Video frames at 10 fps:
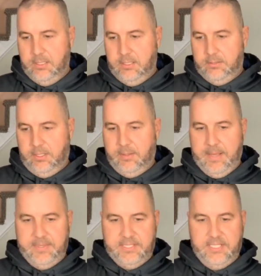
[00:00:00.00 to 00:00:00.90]
so I'm
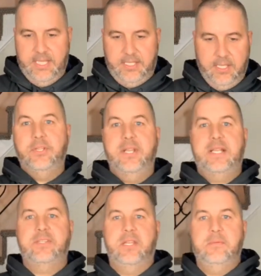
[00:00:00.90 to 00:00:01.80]
happy to see that go. So the
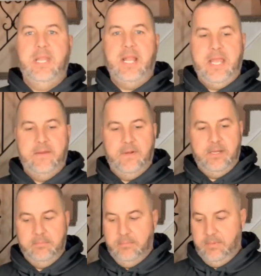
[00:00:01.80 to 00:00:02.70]
next item that I have
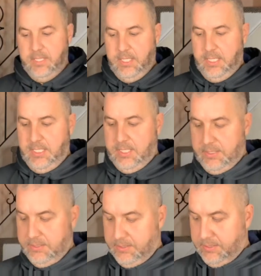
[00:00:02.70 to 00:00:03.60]
up
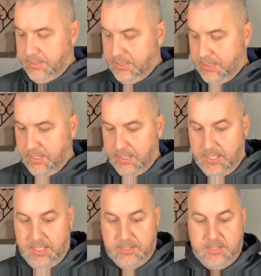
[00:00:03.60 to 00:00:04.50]
is
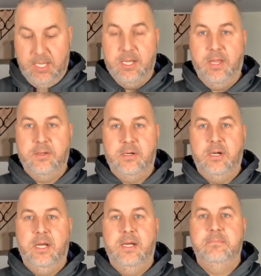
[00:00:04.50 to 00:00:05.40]
this another
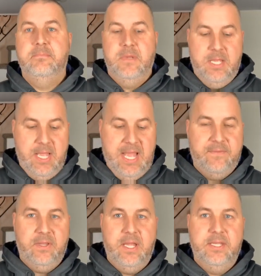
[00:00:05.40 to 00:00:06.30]

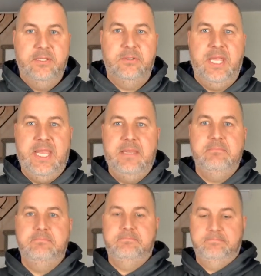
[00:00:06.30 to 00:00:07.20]
Avalon Hill
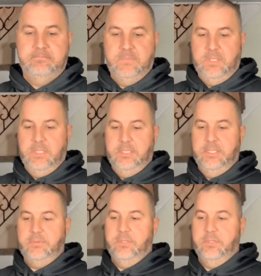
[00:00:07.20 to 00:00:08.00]
game. This